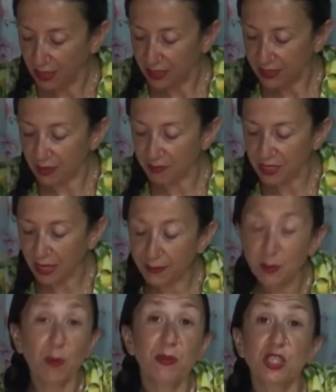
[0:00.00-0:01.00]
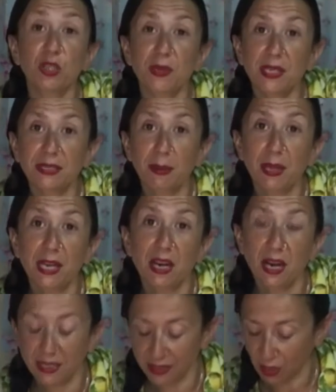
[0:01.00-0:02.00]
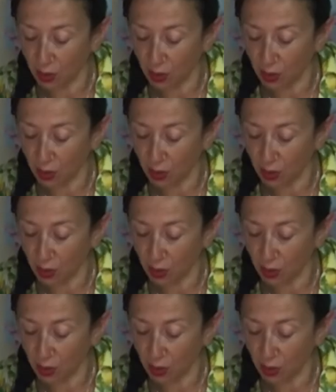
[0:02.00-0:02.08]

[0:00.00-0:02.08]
Sometimes when we're doing something nice and